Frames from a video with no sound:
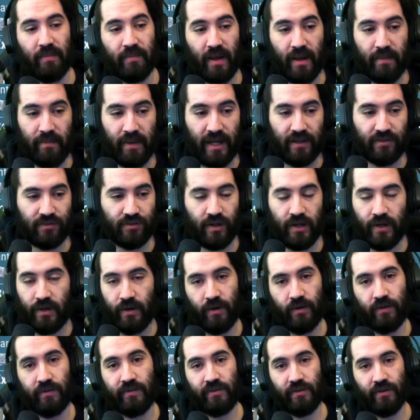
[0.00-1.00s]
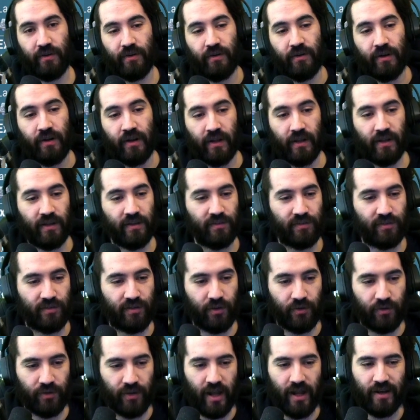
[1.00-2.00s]
my mastery cards are
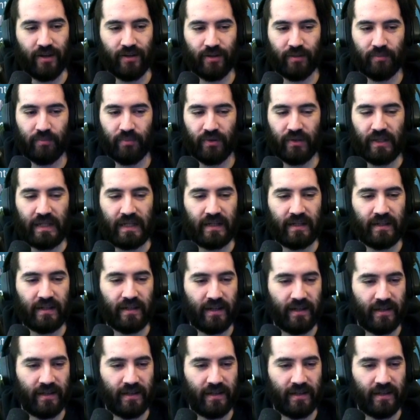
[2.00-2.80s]
still not completed,